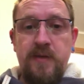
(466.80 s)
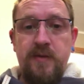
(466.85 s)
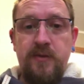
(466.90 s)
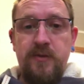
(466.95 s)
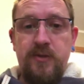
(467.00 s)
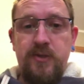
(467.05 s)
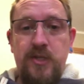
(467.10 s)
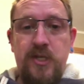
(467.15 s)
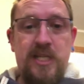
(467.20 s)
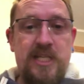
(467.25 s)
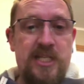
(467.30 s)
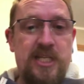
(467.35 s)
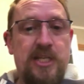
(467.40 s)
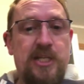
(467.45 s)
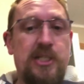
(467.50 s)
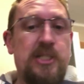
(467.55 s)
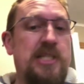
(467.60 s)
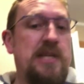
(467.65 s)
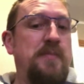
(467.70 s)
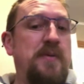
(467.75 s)
So here's a little
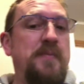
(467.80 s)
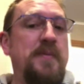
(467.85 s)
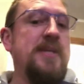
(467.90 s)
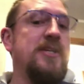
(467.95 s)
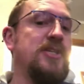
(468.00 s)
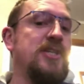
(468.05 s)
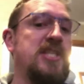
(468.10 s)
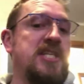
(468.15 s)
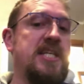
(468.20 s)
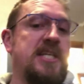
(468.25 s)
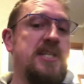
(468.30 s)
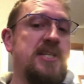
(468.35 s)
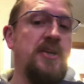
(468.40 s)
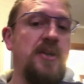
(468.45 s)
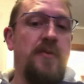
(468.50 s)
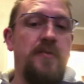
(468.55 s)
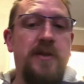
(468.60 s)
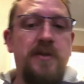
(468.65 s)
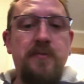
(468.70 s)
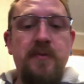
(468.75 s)
supplementary scene to
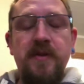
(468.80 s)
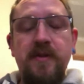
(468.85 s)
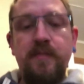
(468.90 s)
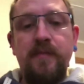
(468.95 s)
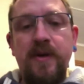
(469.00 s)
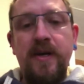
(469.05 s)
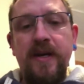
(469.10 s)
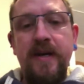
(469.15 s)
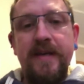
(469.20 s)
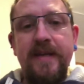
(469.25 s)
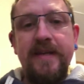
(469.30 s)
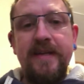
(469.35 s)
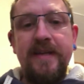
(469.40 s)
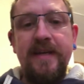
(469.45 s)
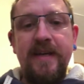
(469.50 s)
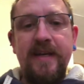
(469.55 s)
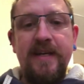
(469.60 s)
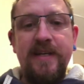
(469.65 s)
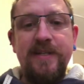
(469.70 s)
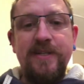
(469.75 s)
go in with
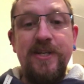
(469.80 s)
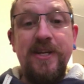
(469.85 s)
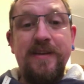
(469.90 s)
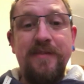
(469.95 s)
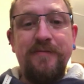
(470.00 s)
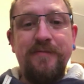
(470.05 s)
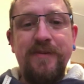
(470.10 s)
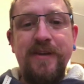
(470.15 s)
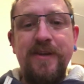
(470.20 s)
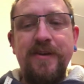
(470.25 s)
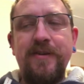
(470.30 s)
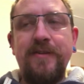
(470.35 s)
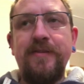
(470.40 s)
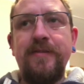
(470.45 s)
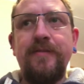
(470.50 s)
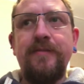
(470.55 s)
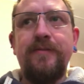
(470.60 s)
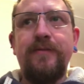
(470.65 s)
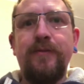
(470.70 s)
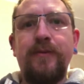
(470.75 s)
my check-in video
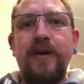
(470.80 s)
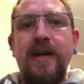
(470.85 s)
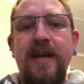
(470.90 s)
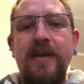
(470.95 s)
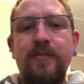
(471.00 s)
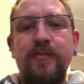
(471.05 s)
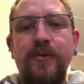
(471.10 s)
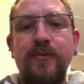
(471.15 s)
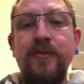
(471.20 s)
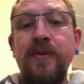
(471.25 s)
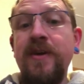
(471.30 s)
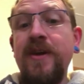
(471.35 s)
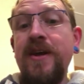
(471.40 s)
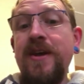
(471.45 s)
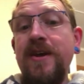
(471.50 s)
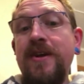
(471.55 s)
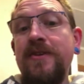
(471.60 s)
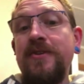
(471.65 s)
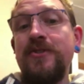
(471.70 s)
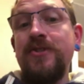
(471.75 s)
for April,
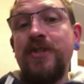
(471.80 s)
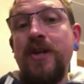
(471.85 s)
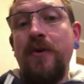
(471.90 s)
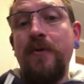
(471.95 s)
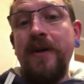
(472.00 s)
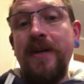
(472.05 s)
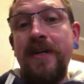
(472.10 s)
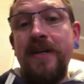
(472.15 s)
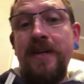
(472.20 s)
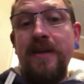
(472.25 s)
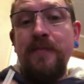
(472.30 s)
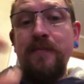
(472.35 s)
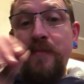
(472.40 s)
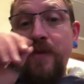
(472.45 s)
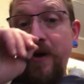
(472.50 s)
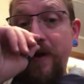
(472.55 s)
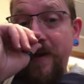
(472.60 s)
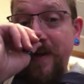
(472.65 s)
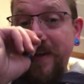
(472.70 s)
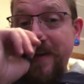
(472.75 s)
showing
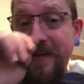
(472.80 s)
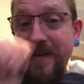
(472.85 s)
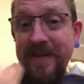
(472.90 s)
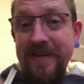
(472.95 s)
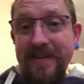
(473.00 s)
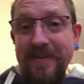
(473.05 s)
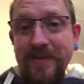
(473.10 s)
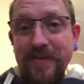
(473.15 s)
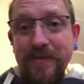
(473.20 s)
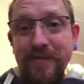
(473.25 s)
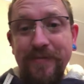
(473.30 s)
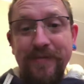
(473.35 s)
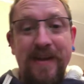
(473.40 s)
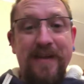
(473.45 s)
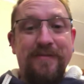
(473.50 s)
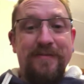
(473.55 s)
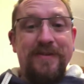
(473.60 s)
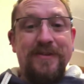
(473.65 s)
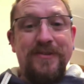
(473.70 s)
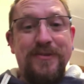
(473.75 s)
my new
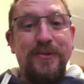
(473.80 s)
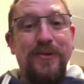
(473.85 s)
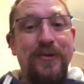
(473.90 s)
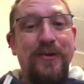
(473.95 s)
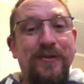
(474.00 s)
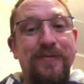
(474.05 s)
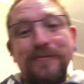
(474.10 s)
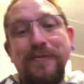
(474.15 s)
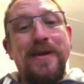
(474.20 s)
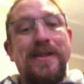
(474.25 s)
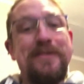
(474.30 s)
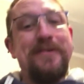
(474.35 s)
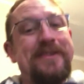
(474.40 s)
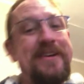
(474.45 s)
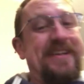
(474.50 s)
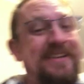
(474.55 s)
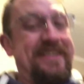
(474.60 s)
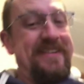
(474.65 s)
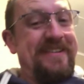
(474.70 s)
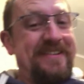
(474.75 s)
favourite sort of
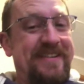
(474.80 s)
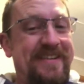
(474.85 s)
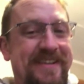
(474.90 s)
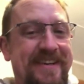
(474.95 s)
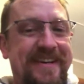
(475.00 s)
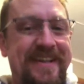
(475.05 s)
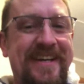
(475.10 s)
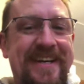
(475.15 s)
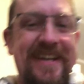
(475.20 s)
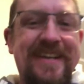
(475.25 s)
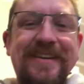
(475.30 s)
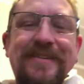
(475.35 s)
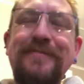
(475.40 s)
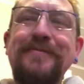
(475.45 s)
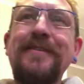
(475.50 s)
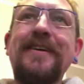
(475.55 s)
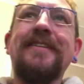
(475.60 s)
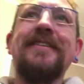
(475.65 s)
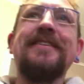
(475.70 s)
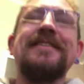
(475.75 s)
weathering. I
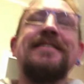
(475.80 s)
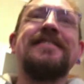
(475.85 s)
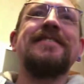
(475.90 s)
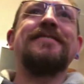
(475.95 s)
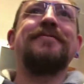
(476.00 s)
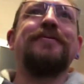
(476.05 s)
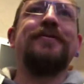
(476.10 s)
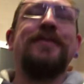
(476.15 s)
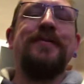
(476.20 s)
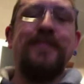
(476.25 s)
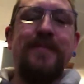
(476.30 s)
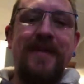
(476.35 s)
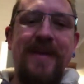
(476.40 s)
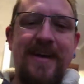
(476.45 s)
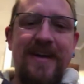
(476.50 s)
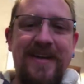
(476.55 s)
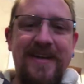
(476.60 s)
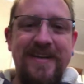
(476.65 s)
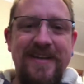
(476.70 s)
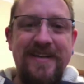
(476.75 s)
found this from
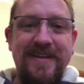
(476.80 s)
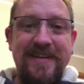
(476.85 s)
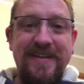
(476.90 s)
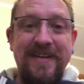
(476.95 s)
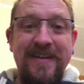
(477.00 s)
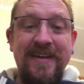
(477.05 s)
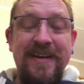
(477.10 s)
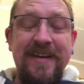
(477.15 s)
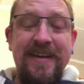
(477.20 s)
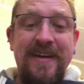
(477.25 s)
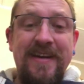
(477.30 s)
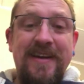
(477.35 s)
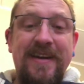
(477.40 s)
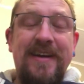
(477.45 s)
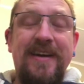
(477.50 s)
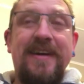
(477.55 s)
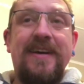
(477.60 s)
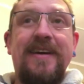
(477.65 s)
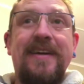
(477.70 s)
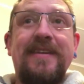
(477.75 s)
a
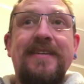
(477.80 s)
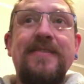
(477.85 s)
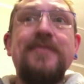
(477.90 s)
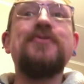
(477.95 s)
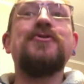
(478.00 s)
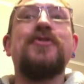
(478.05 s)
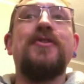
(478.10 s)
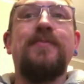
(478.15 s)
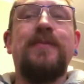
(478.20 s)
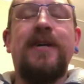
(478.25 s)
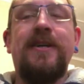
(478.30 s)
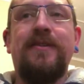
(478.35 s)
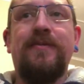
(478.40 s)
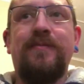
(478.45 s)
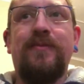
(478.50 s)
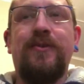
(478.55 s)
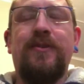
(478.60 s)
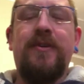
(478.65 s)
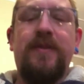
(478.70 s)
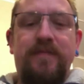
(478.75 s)
YouTuber,
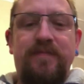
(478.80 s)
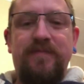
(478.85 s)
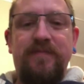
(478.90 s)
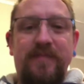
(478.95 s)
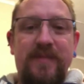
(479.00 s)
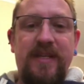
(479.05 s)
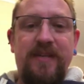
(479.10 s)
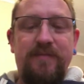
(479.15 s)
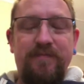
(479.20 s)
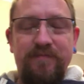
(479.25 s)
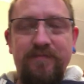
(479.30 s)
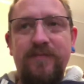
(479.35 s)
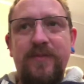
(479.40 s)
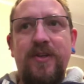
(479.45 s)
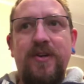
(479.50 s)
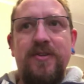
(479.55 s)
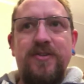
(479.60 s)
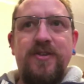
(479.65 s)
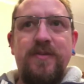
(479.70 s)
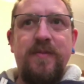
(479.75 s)
or a
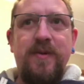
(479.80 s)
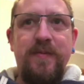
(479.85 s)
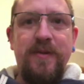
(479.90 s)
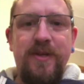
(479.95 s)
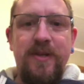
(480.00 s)
costumer, but a